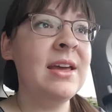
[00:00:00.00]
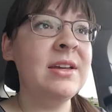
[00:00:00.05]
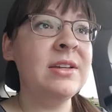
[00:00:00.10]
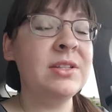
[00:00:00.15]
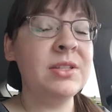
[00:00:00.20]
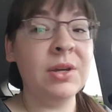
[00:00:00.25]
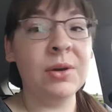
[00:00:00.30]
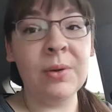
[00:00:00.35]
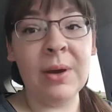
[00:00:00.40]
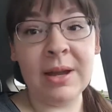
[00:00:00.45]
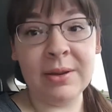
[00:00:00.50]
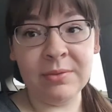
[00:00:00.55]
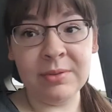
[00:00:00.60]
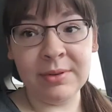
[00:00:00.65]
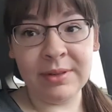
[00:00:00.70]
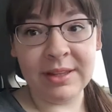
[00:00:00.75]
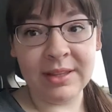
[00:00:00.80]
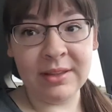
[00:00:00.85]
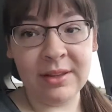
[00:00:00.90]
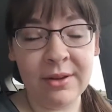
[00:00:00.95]
So I
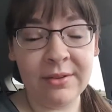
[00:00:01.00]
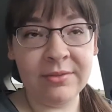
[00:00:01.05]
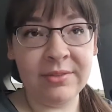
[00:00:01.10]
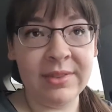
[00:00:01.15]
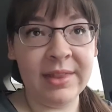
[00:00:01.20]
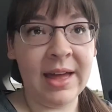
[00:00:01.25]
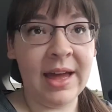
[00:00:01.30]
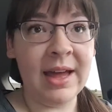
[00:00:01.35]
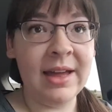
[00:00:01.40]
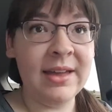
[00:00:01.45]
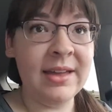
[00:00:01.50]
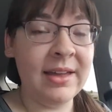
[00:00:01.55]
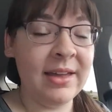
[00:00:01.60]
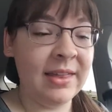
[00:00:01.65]
really loved that.